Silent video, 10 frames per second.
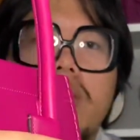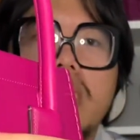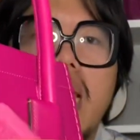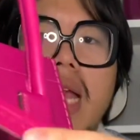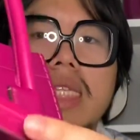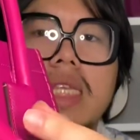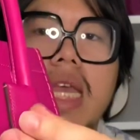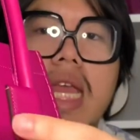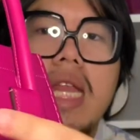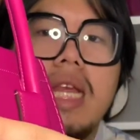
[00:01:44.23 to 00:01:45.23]
sides
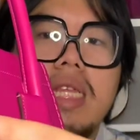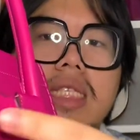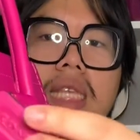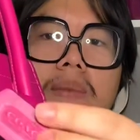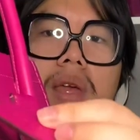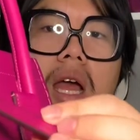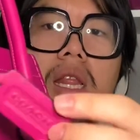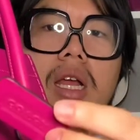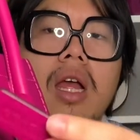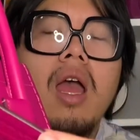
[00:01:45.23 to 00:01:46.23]
in the same
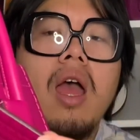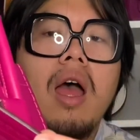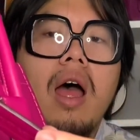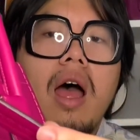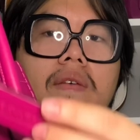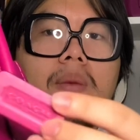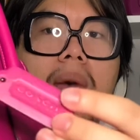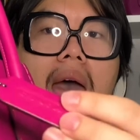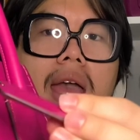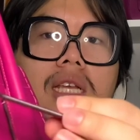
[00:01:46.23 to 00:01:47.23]
color of the
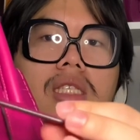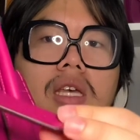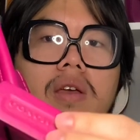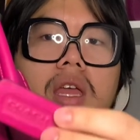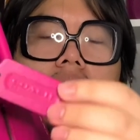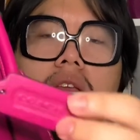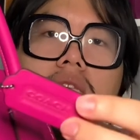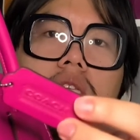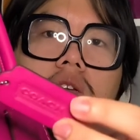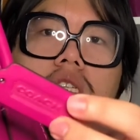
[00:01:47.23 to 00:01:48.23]
bag. So it
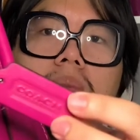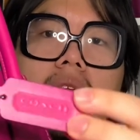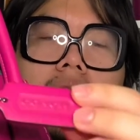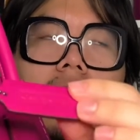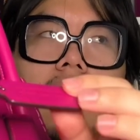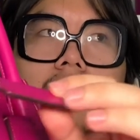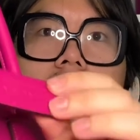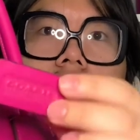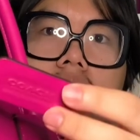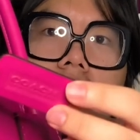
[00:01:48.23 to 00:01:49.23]
is going to be in the
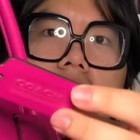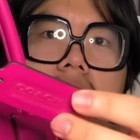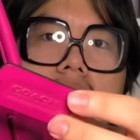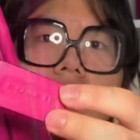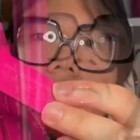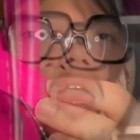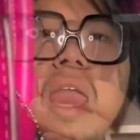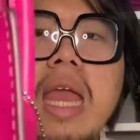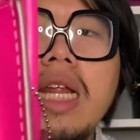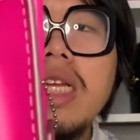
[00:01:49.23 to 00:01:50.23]
color cerise.
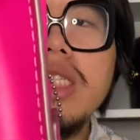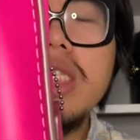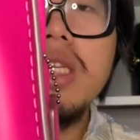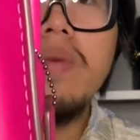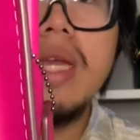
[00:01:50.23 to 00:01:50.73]
And here's just a quick